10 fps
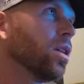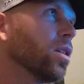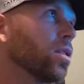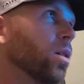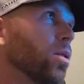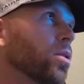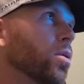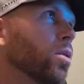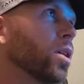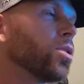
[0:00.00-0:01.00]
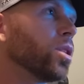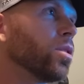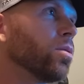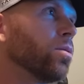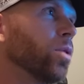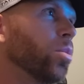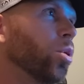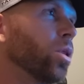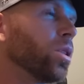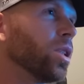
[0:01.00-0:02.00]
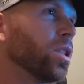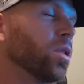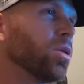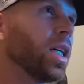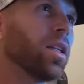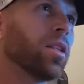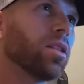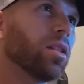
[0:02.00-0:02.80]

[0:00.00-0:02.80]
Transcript: So I was told okay. I should report it to his lieutenant.